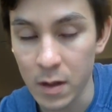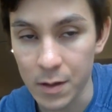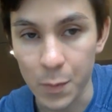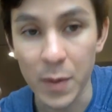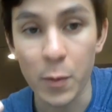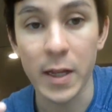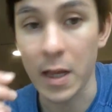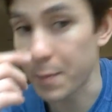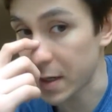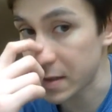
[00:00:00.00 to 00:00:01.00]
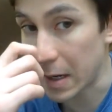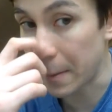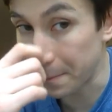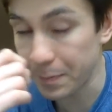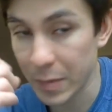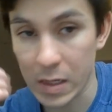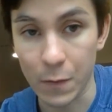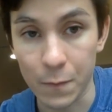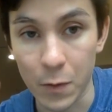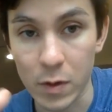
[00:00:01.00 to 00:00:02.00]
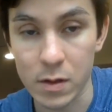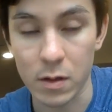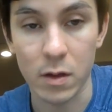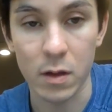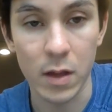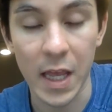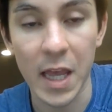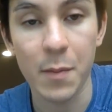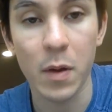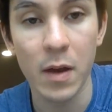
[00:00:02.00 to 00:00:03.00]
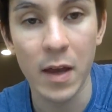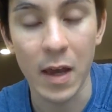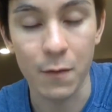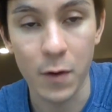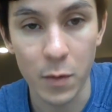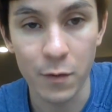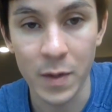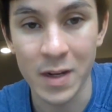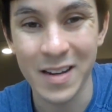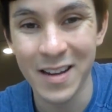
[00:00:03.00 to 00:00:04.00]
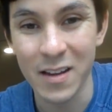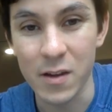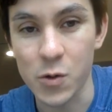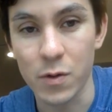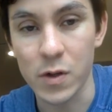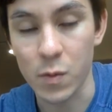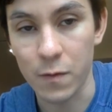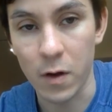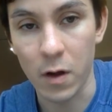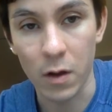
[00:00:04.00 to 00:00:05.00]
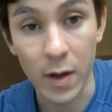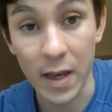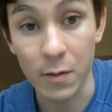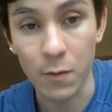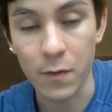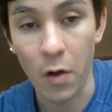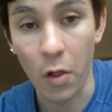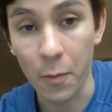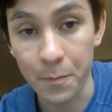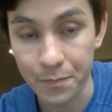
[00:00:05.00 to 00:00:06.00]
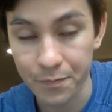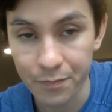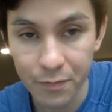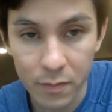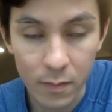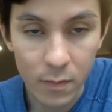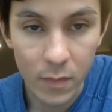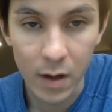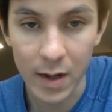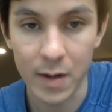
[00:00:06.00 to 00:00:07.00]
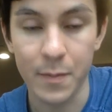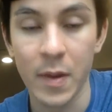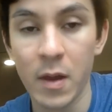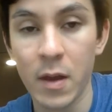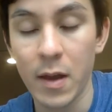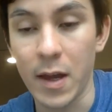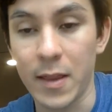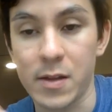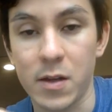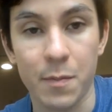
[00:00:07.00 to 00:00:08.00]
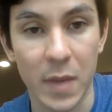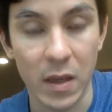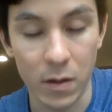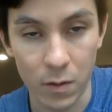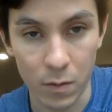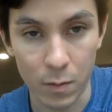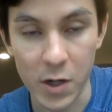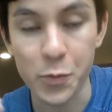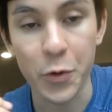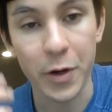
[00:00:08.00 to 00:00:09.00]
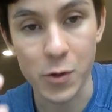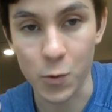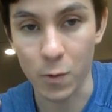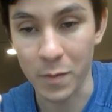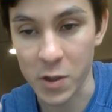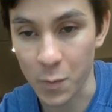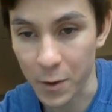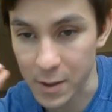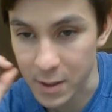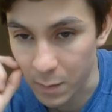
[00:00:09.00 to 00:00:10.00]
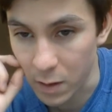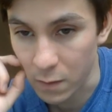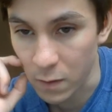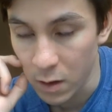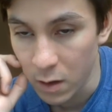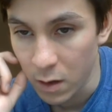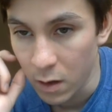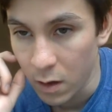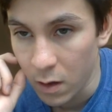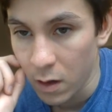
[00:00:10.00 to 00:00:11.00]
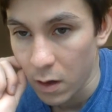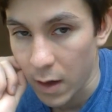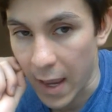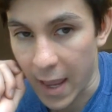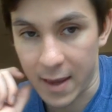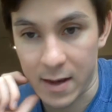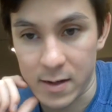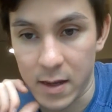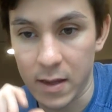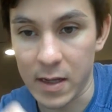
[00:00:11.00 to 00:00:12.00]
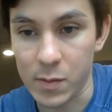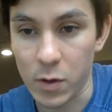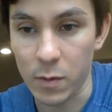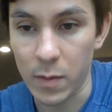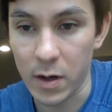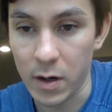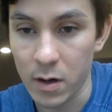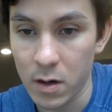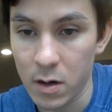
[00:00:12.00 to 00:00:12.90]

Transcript: So people get that mixed up. So focus on the hip and foot movement. The shoulders will follow, head will follow, and that's going to make you much more in control, much more deceptive, and that's probably better.